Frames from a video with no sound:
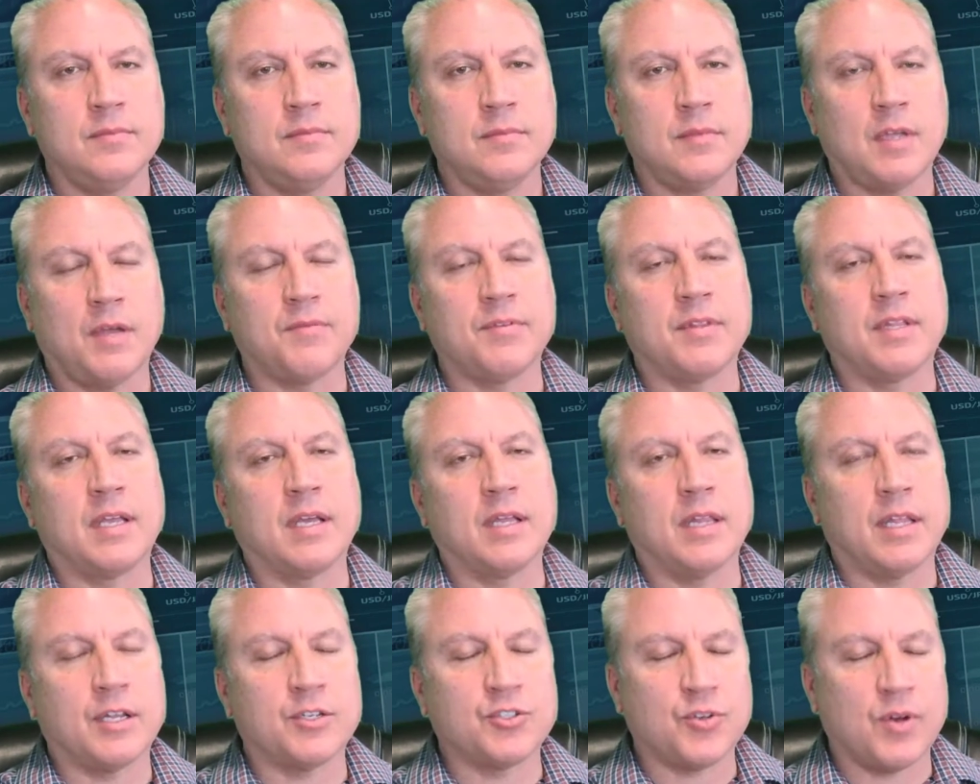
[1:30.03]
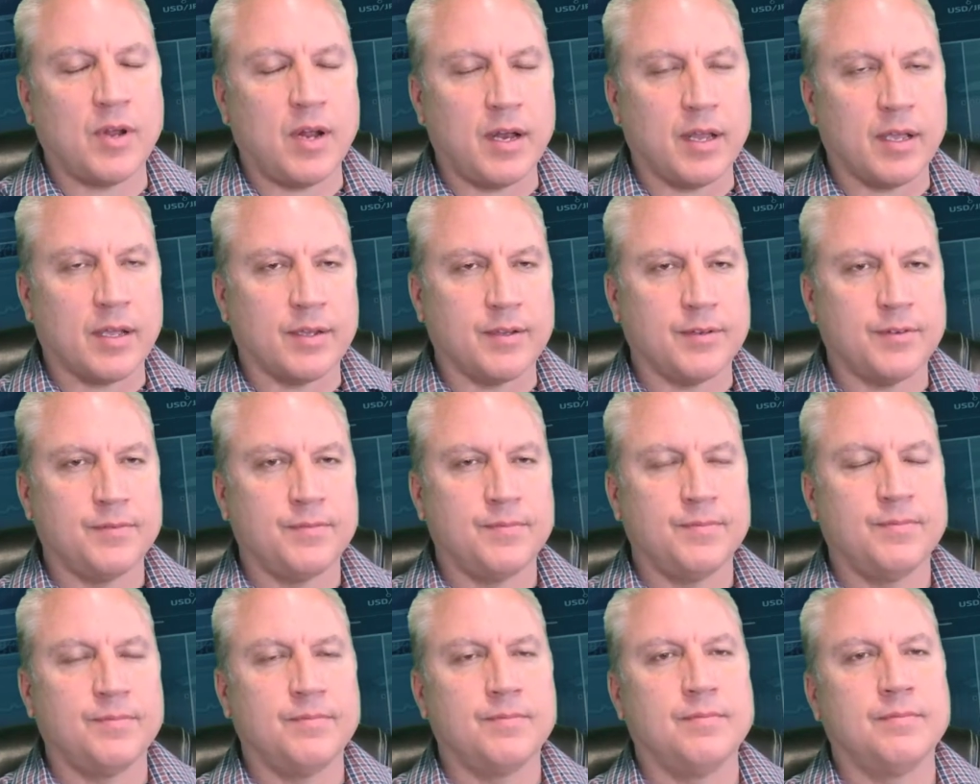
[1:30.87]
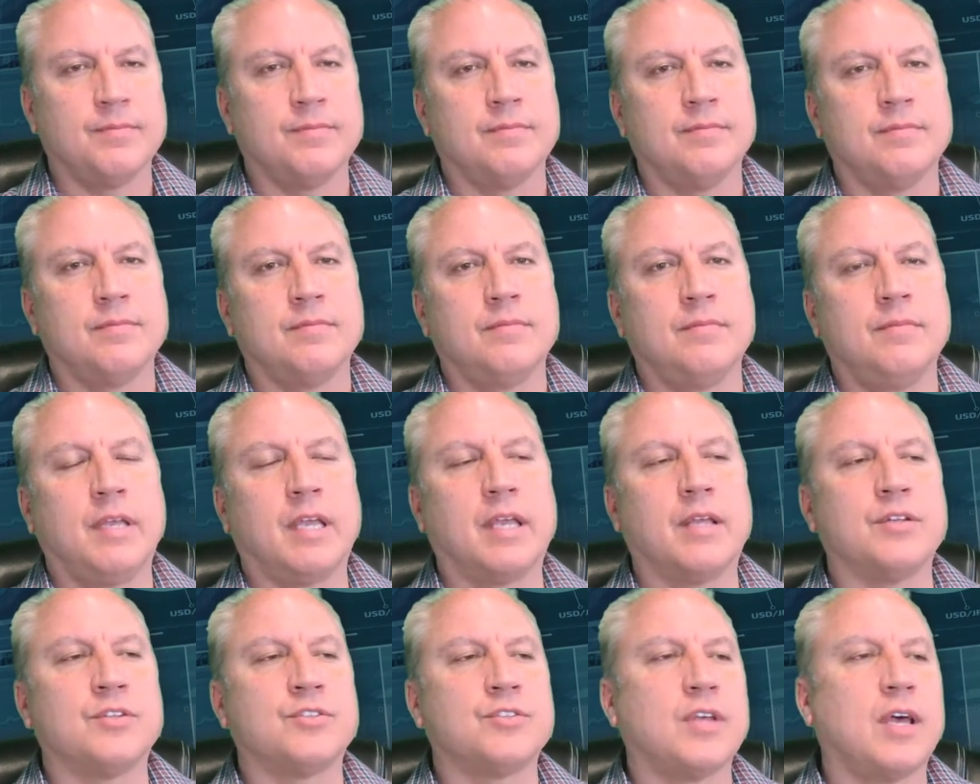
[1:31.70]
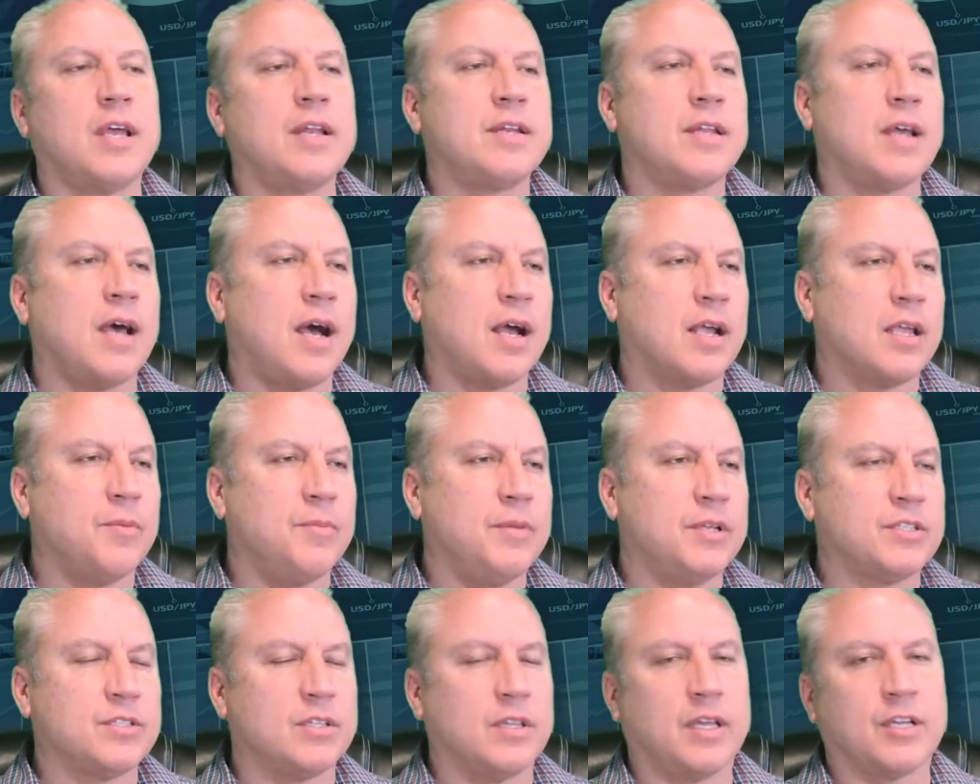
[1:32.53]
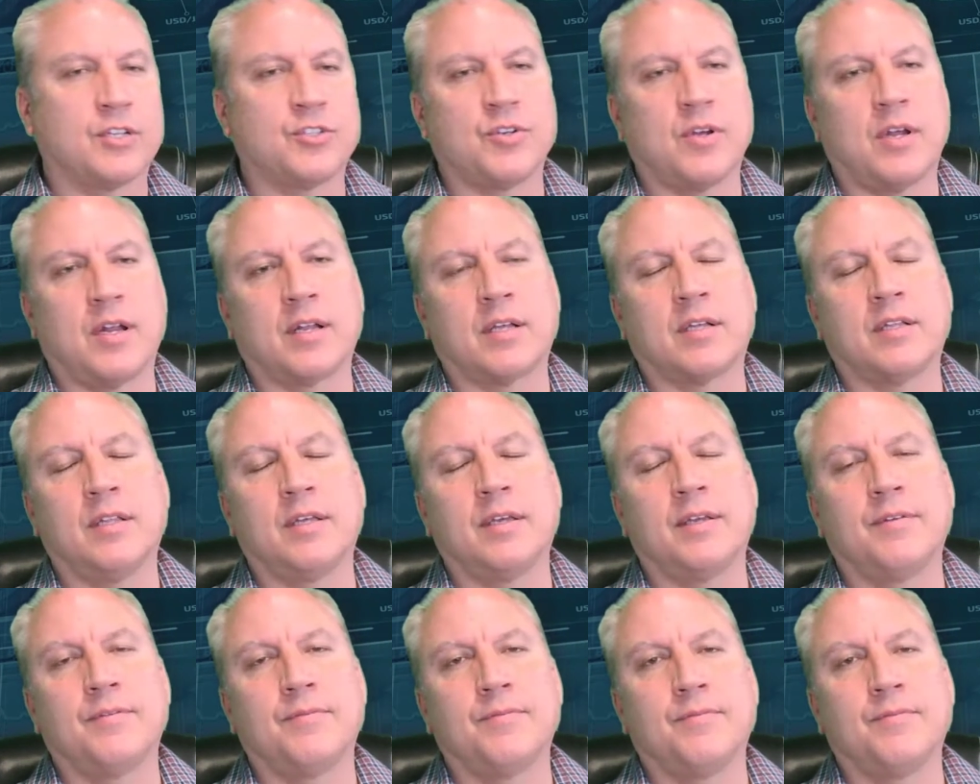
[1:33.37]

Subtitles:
Everything electronic. You can sign documents electronically.